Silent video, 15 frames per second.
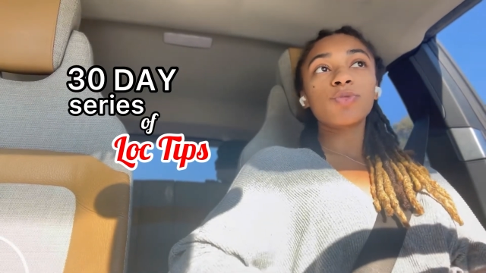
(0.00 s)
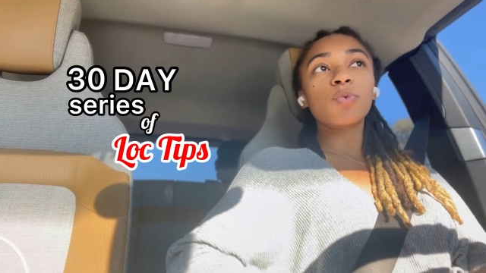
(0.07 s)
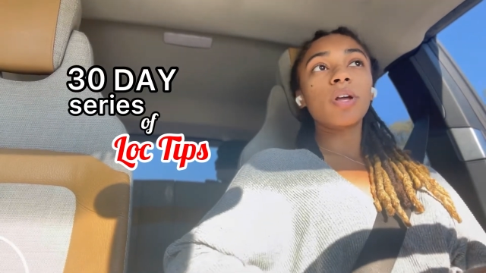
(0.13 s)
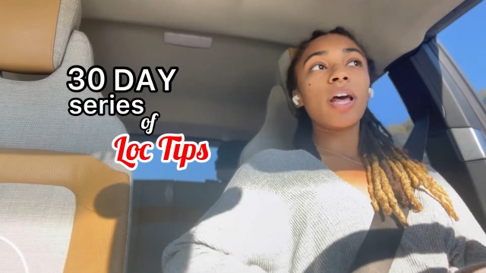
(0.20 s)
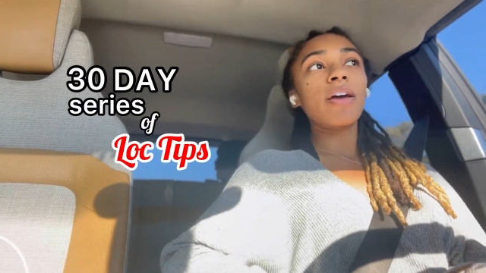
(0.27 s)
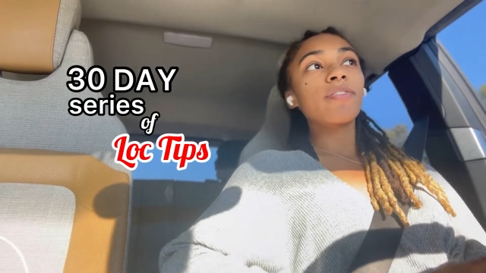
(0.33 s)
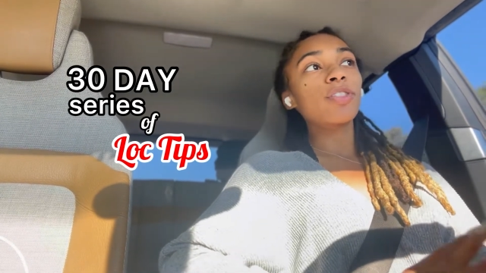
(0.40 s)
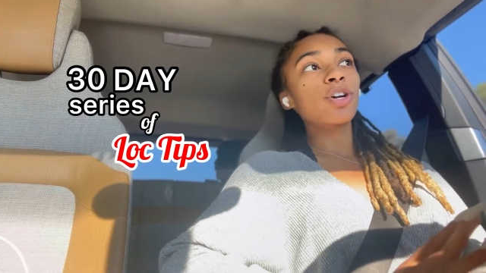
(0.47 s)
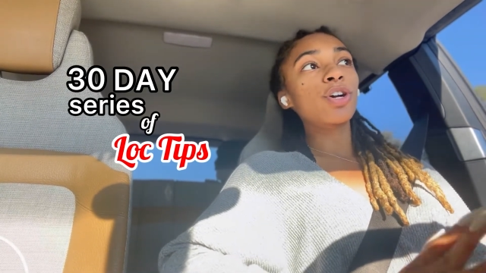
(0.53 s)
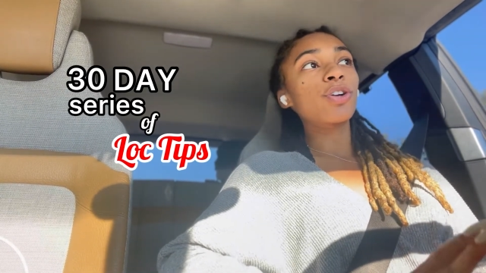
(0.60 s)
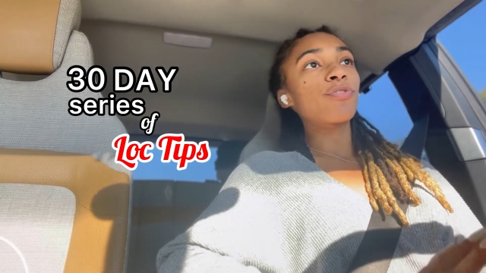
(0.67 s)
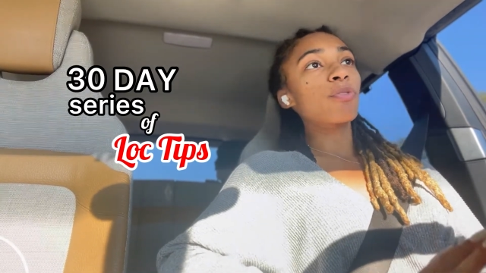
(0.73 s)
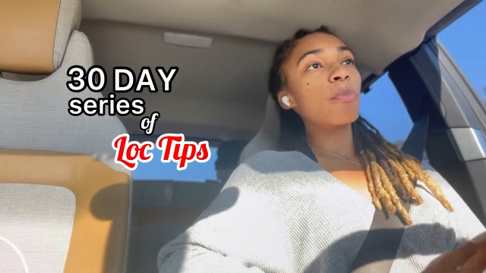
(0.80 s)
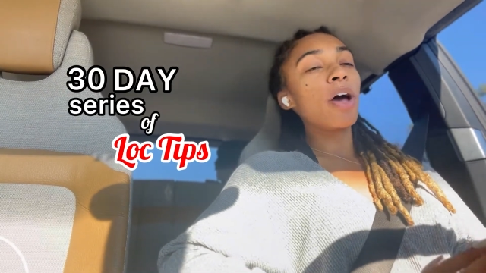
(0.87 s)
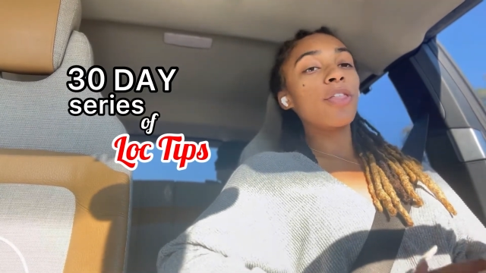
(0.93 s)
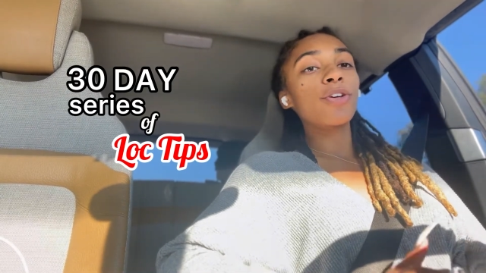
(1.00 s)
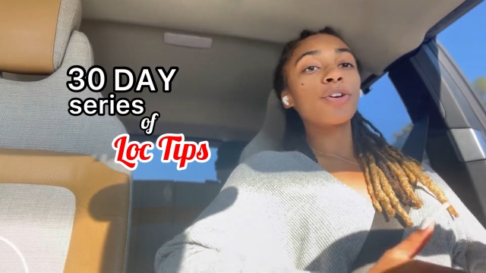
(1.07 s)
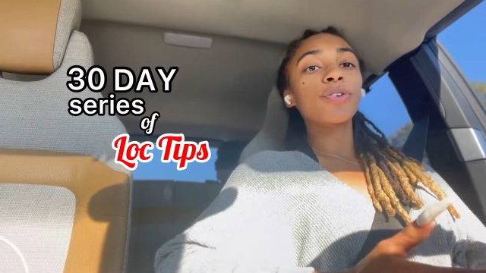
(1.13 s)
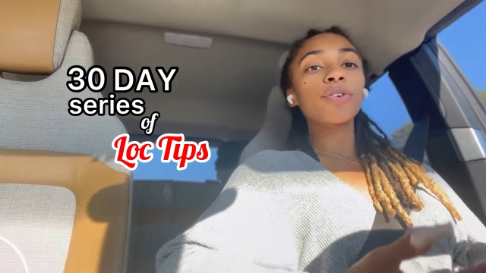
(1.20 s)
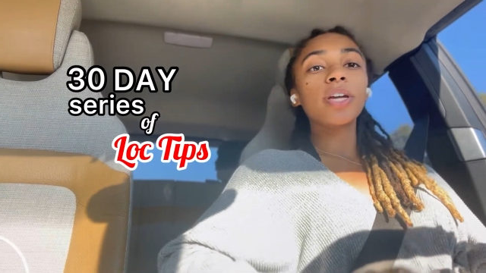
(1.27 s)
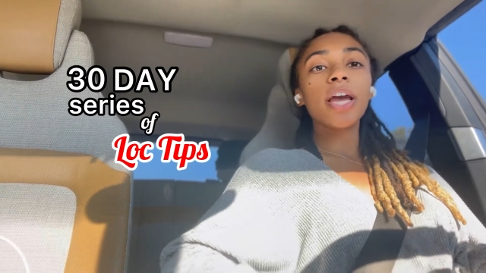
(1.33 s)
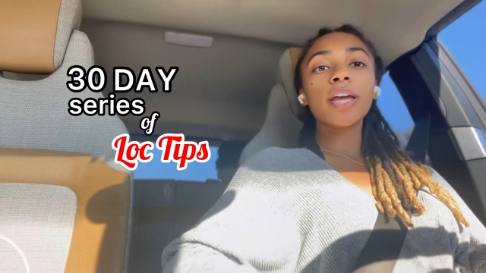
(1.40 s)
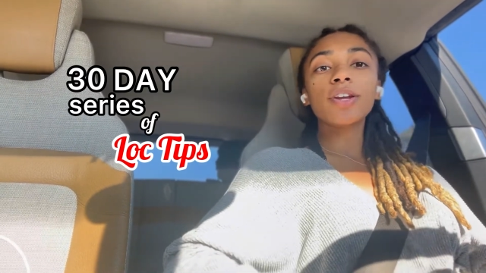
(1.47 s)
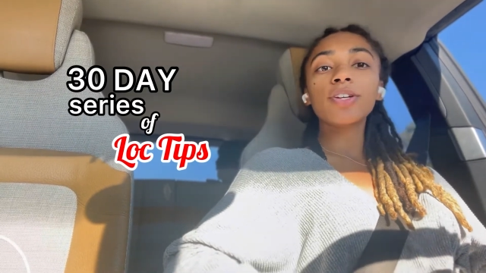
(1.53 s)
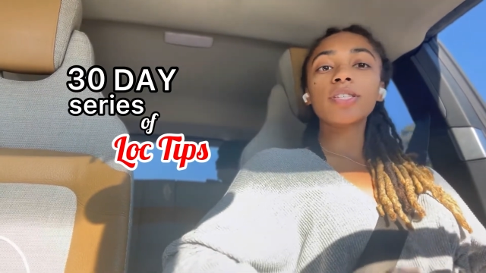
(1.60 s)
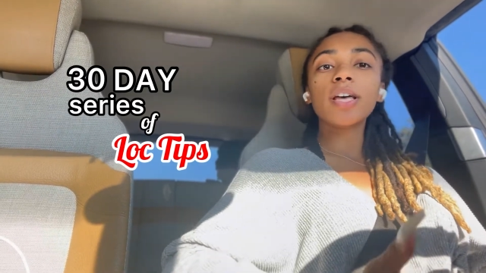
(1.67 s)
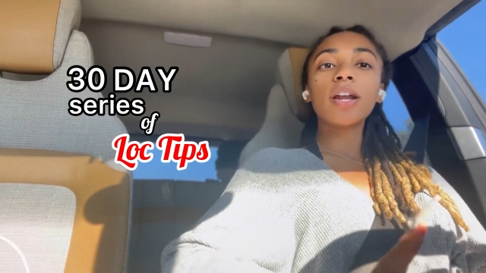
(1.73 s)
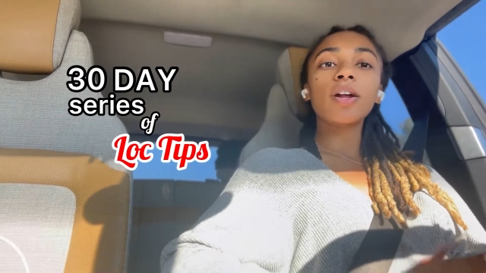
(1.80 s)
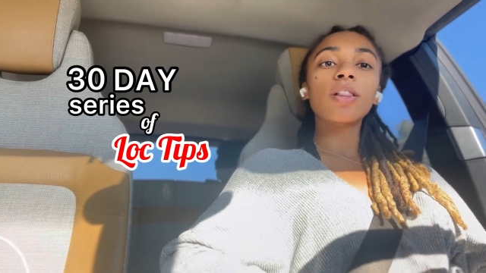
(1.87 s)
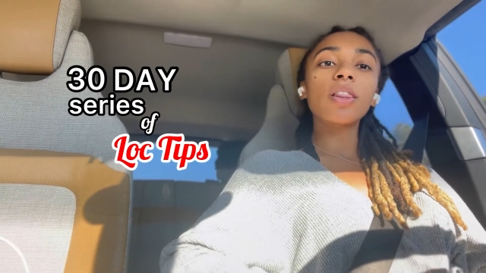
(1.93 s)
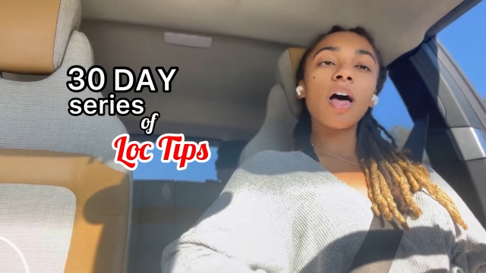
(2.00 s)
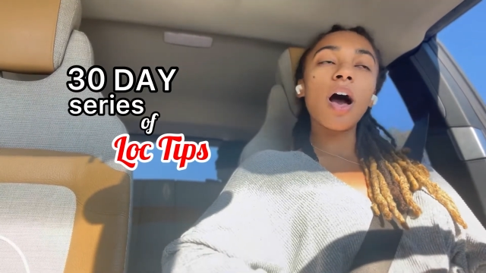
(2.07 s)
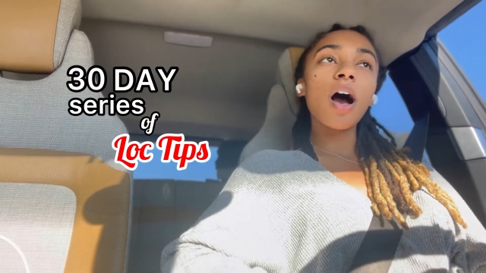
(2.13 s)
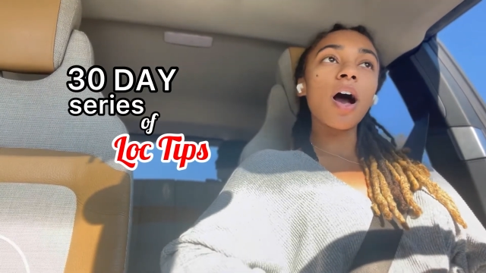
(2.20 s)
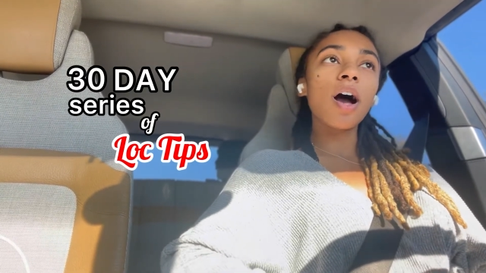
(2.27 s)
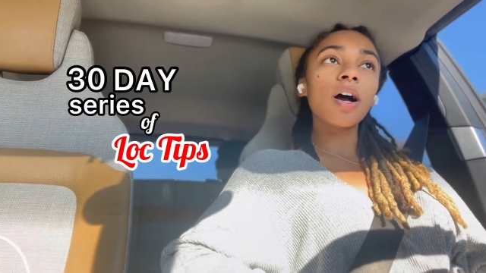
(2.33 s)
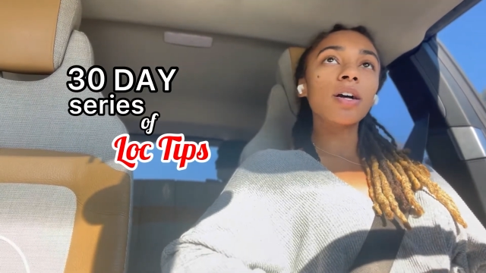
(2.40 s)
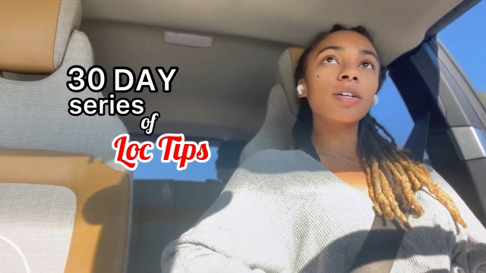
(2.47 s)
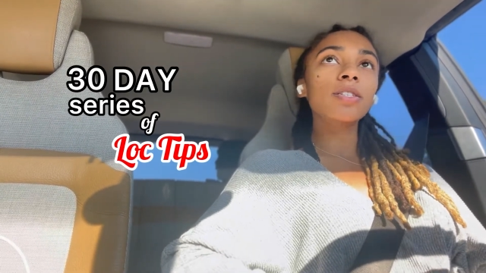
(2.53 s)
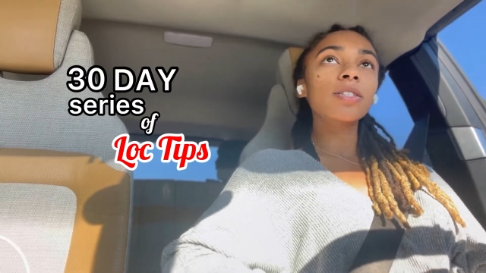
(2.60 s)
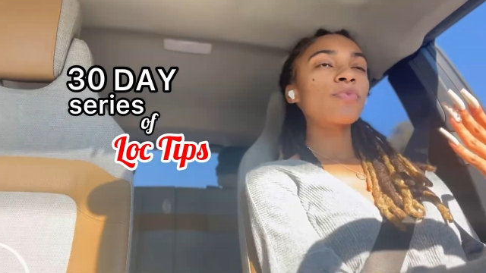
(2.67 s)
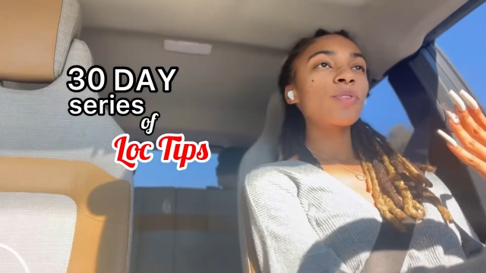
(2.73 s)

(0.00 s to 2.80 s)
what I've learned from other creators that are locked,